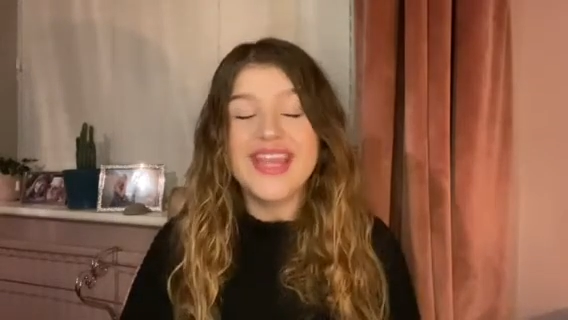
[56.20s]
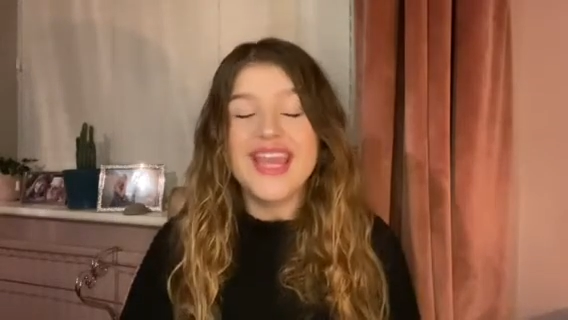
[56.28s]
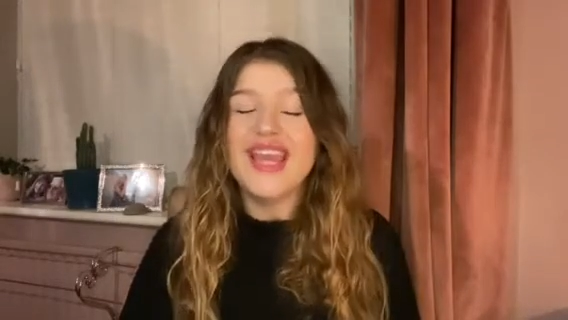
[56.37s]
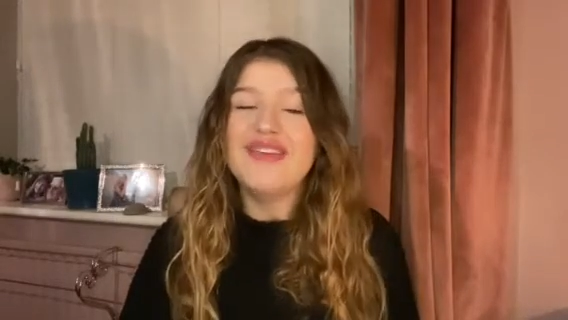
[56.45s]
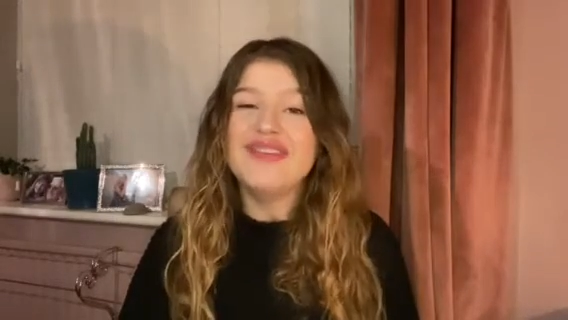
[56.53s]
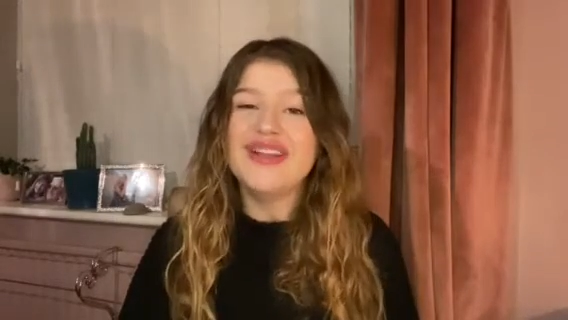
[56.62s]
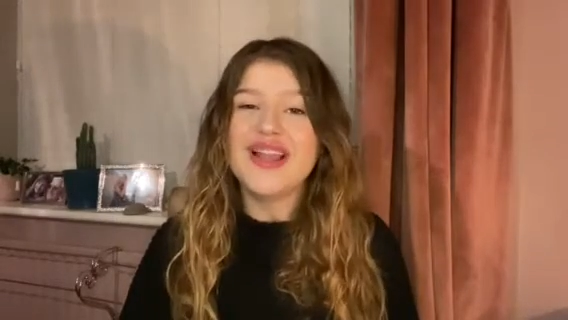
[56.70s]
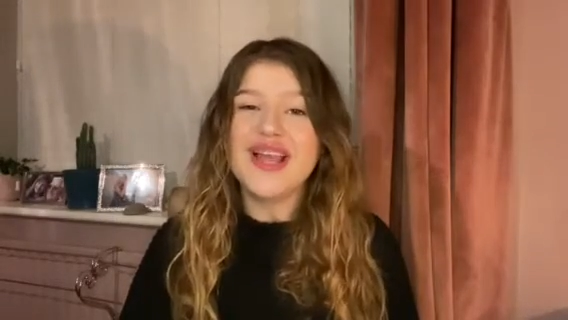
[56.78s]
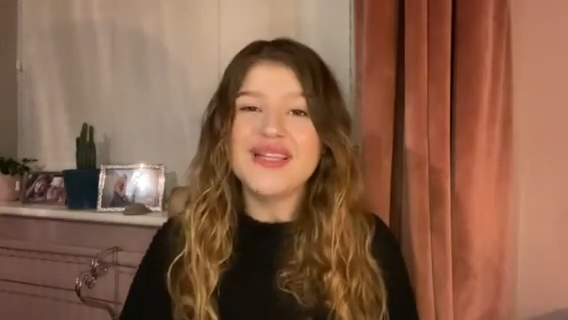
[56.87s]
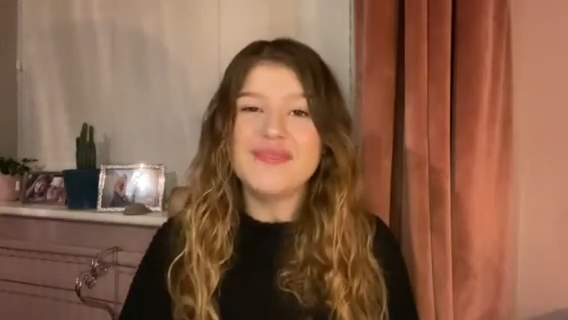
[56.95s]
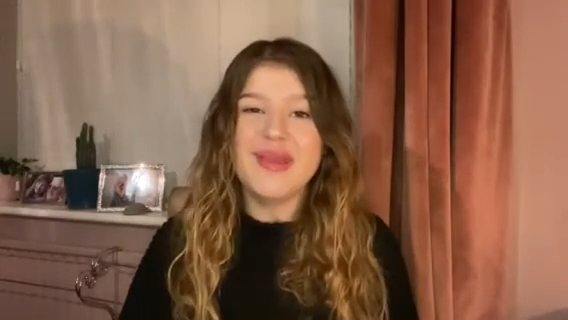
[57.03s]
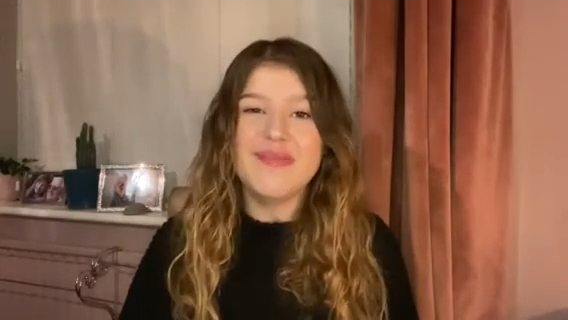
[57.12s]
If you'd
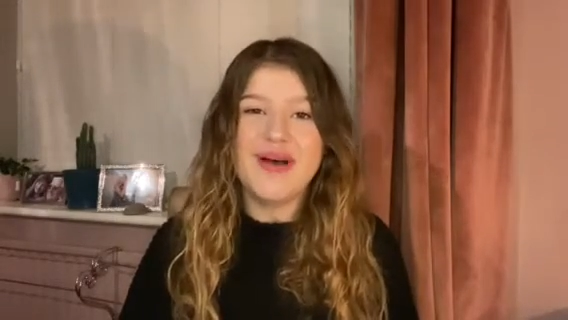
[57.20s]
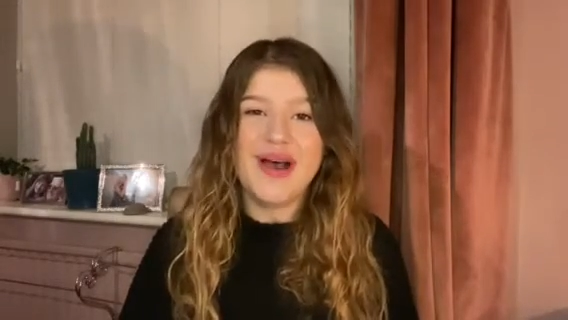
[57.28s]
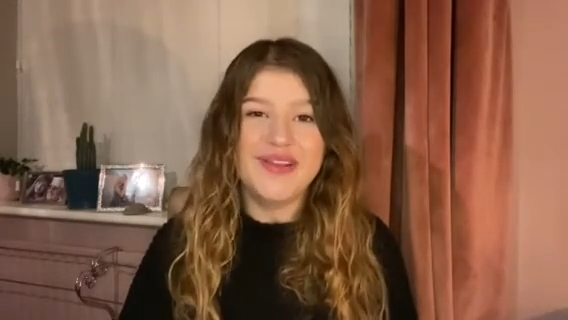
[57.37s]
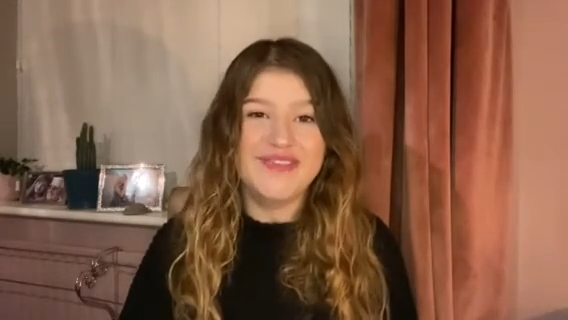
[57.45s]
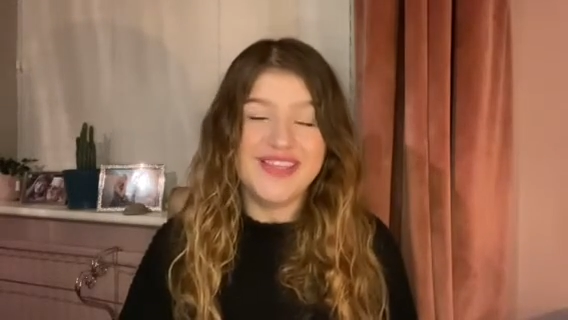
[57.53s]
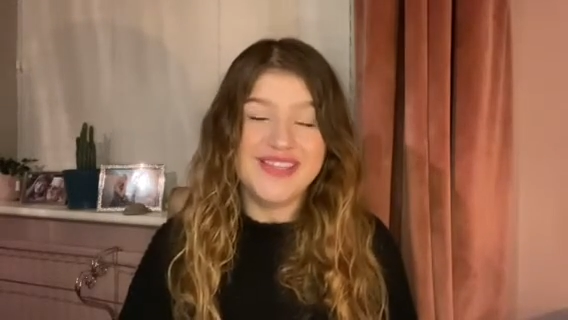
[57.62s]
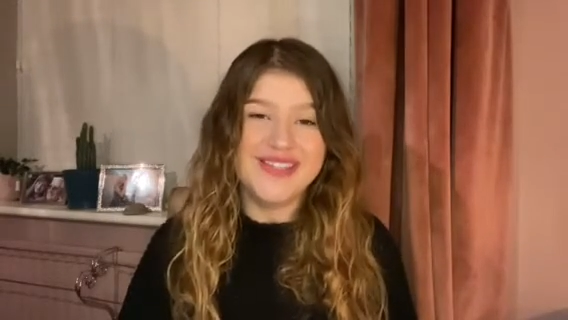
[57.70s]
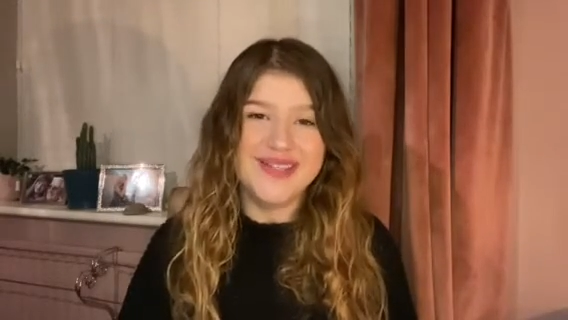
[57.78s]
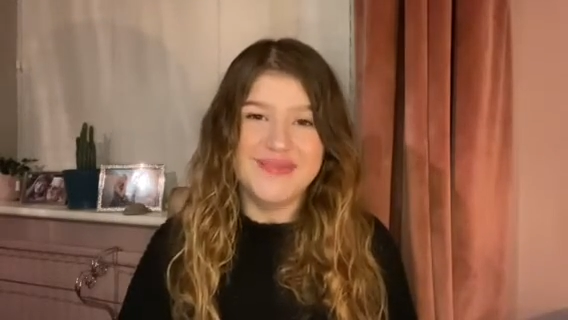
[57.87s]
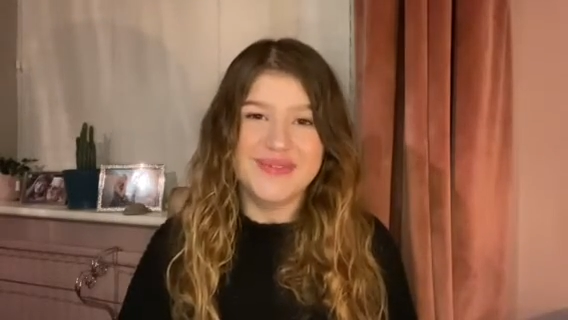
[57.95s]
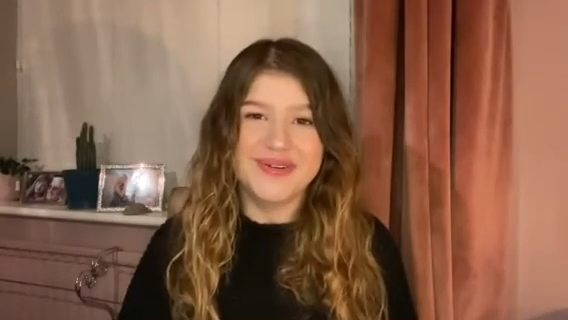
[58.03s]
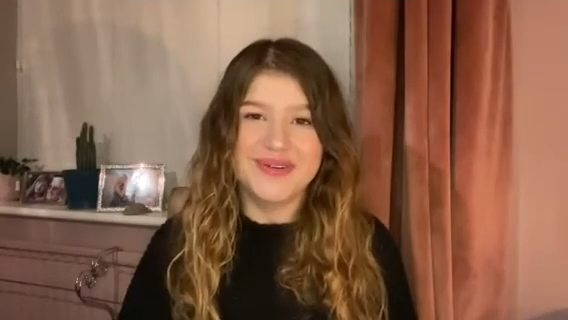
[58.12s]
like to be a part of this
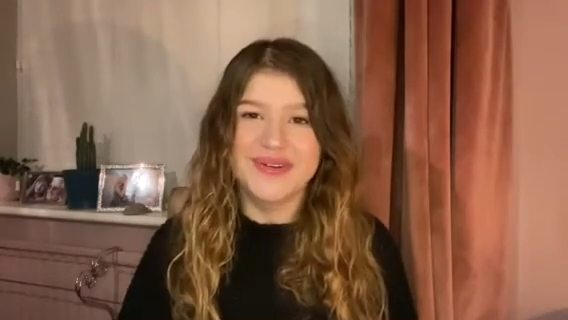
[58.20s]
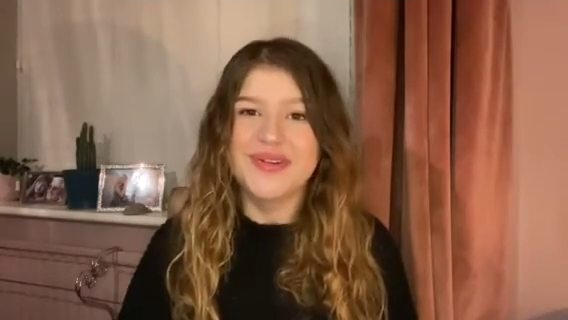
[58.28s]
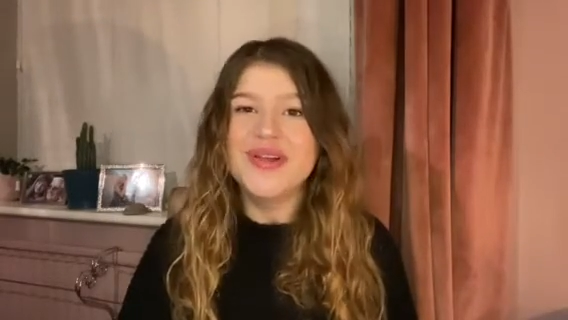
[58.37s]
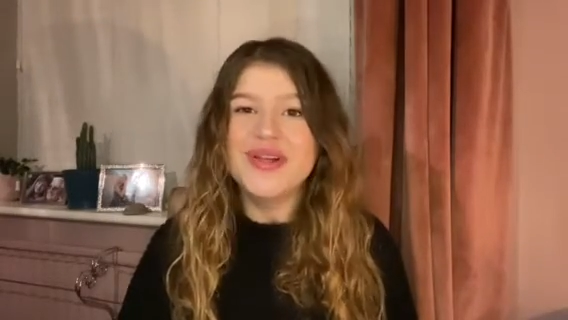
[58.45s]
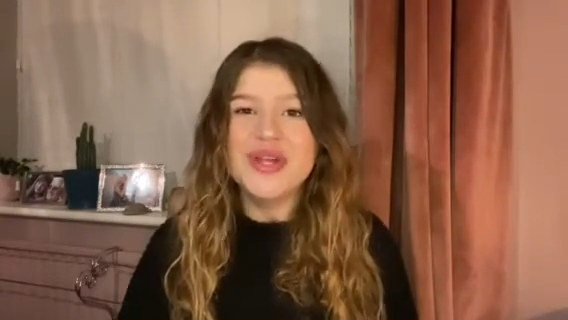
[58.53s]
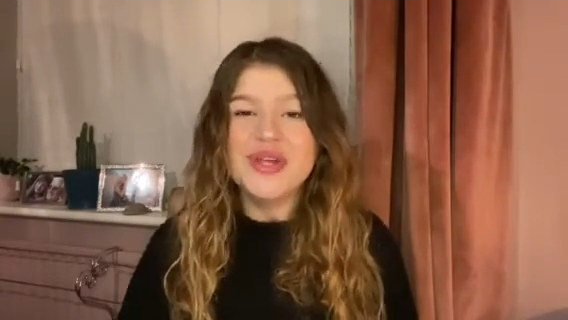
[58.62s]
Zoom call,